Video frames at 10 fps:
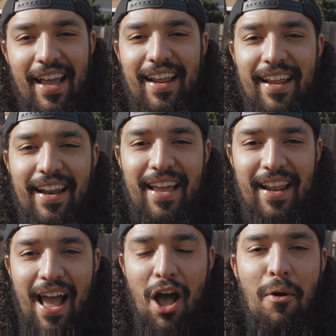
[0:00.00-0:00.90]

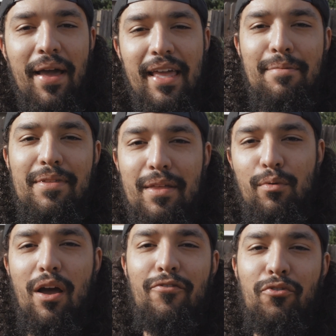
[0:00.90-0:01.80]
and how am I keeping them
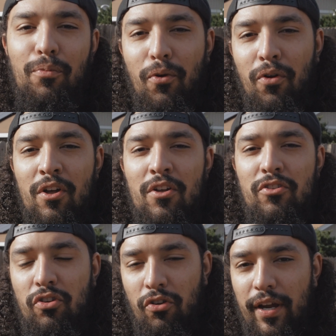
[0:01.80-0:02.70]
comfortable
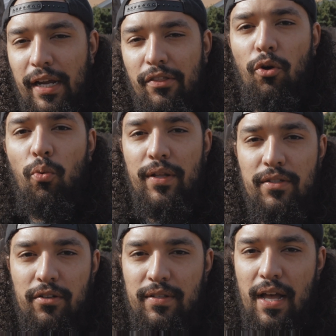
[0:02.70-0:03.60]
during the
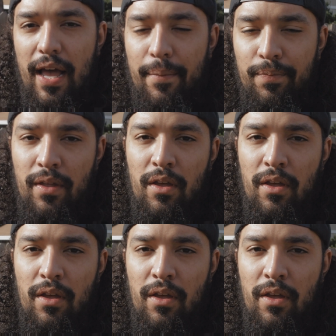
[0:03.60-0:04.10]
winter time?